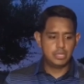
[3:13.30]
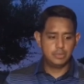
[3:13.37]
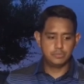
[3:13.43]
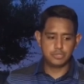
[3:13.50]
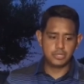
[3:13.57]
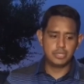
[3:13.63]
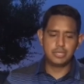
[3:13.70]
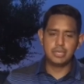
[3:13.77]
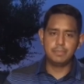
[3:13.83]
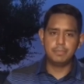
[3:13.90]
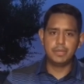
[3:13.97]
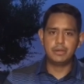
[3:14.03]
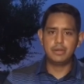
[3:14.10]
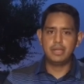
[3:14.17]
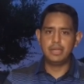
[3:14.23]
trying to get
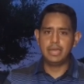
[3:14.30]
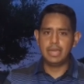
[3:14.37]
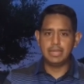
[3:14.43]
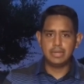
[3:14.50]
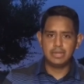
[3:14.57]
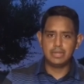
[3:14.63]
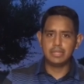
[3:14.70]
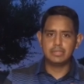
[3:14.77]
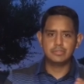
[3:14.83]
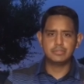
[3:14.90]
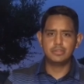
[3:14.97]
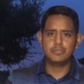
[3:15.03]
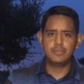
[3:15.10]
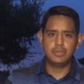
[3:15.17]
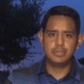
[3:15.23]
better at editing and
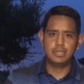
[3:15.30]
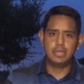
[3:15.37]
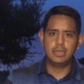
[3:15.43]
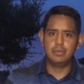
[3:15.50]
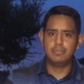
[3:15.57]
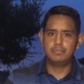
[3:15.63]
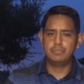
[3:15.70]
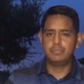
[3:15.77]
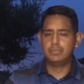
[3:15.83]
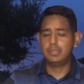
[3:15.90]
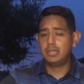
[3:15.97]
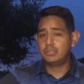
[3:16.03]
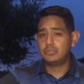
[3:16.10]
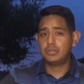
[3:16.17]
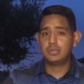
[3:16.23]
stuff like that.
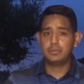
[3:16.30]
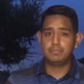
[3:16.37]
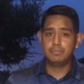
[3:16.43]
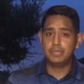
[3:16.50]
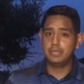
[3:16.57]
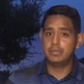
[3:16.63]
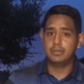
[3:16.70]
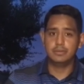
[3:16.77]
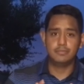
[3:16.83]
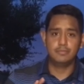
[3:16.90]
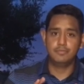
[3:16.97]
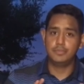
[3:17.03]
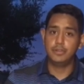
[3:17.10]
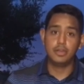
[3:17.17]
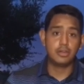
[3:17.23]
Not try to be a
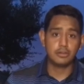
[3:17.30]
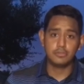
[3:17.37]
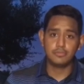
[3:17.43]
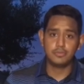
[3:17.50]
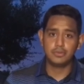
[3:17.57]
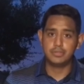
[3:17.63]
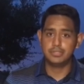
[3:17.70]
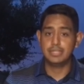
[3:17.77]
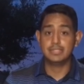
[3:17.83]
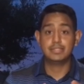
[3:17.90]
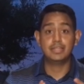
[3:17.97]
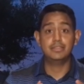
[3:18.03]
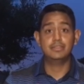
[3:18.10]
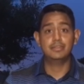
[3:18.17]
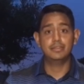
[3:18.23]
videographer because that's
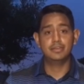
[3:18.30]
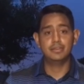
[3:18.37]
not the